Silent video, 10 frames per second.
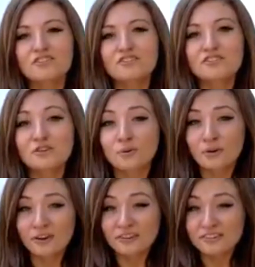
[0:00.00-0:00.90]
the girl who
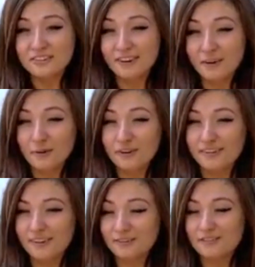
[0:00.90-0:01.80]

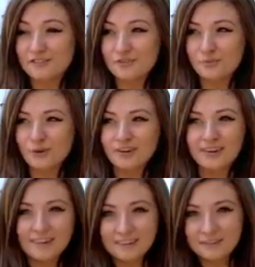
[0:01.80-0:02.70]
co-owns Pink Gorilla up in